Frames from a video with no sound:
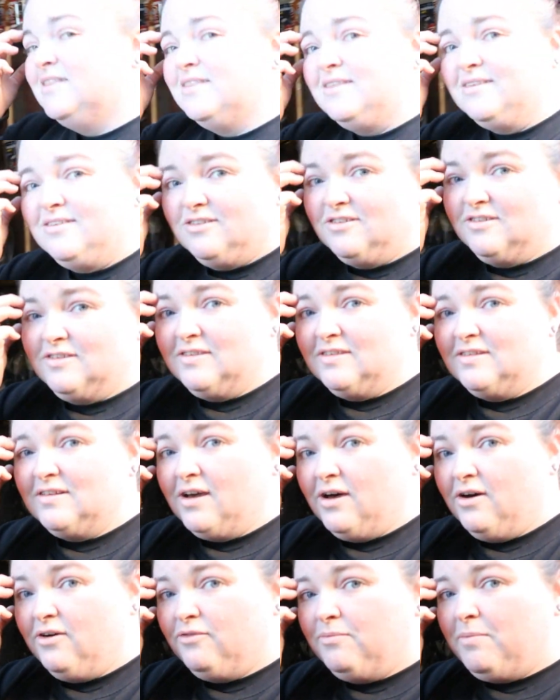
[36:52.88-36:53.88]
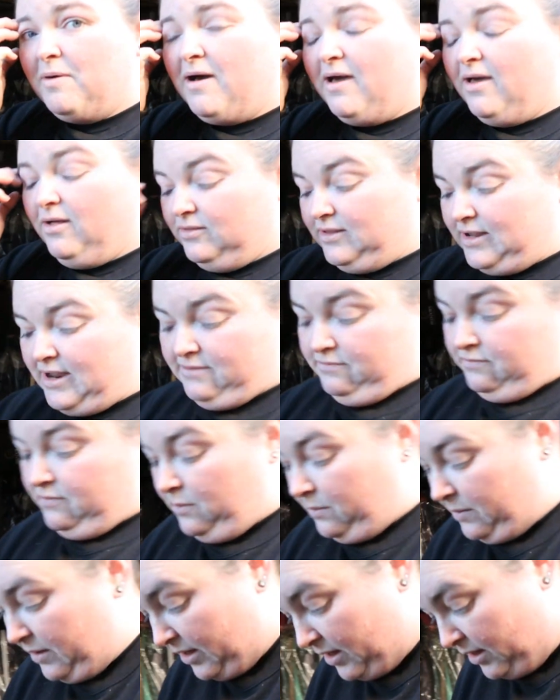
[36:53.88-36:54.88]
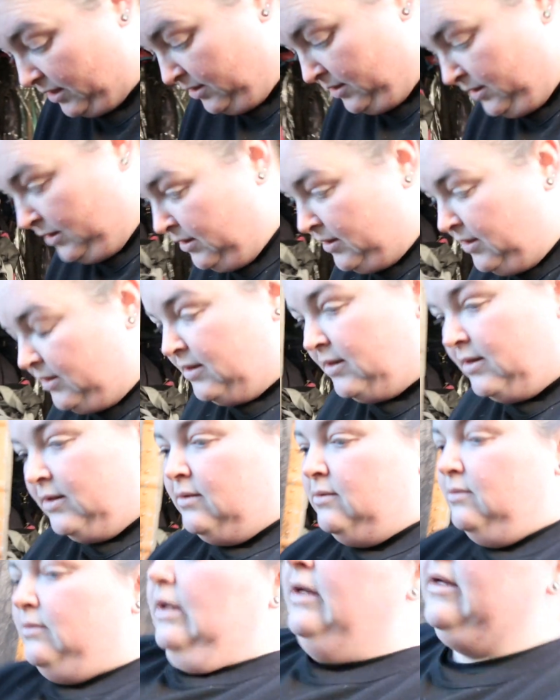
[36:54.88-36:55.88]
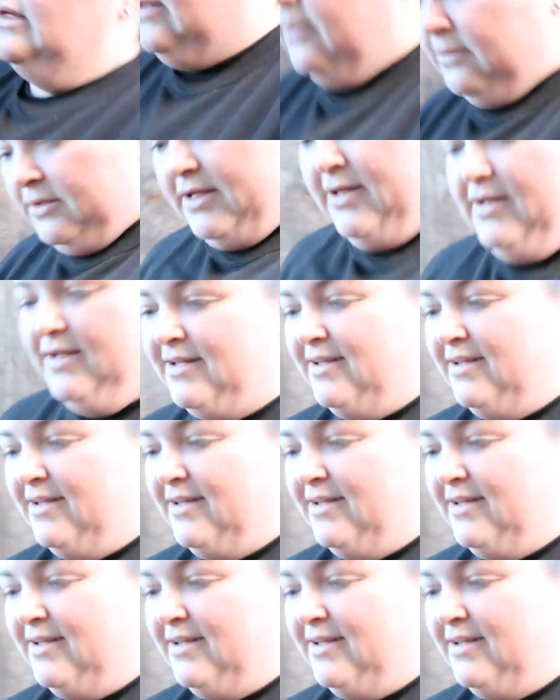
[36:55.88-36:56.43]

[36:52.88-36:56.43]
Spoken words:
There's just stuff piled everywhere. Whoa!